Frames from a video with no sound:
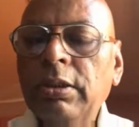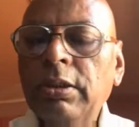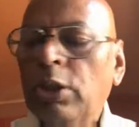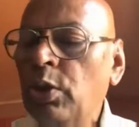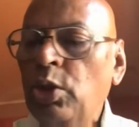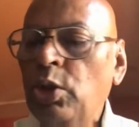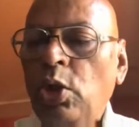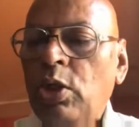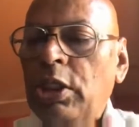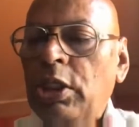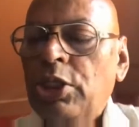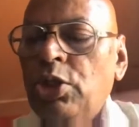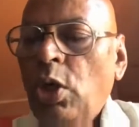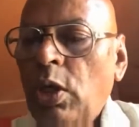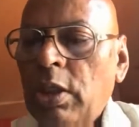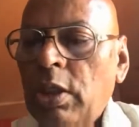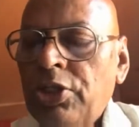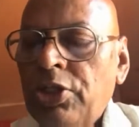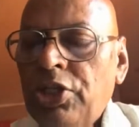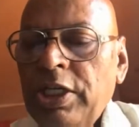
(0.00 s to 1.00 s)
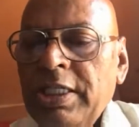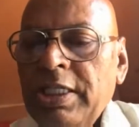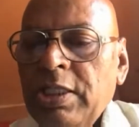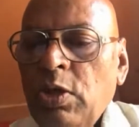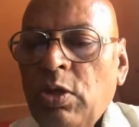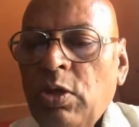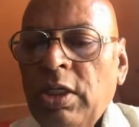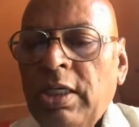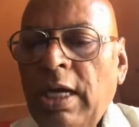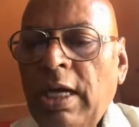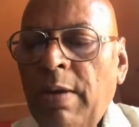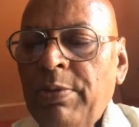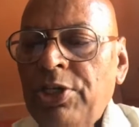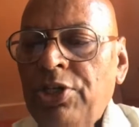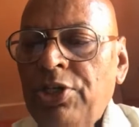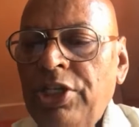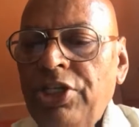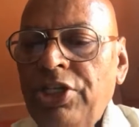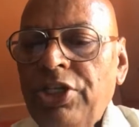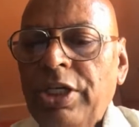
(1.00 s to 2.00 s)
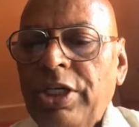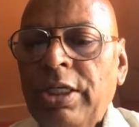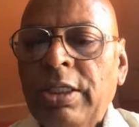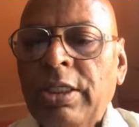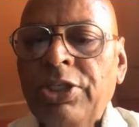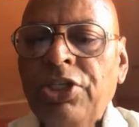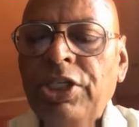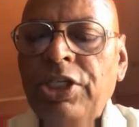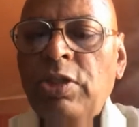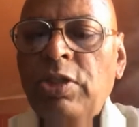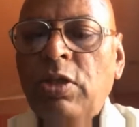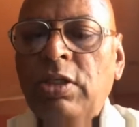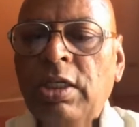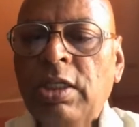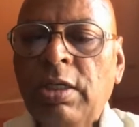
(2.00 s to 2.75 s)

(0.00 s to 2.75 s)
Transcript: No, not at all. She is not a grammar teacher and she is not a